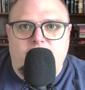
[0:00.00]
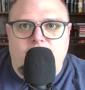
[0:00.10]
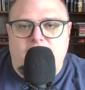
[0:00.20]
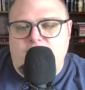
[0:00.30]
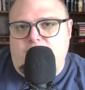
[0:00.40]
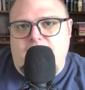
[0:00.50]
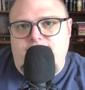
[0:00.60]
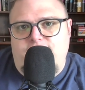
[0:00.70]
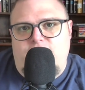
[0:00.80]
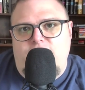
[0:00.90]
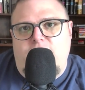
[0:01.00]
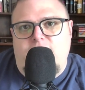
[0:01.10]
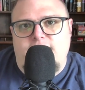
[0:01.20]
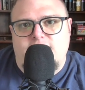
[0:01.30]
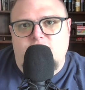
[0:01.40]
in your life that there are
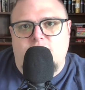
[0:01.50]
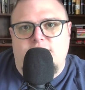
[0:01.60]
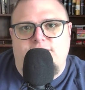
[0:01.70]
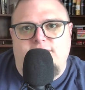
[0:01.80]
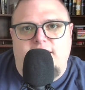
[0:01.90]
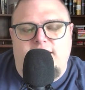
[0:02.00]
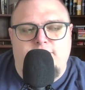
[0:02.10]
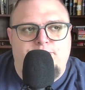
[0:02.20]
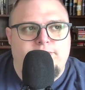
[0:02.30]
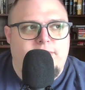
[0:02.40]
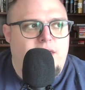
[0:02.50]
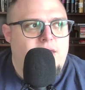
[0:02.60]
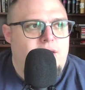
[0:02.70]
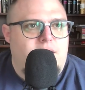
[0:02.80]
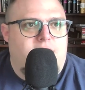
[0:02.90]
these sort of,
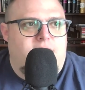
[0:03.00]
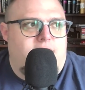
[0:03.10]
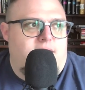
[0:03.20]
I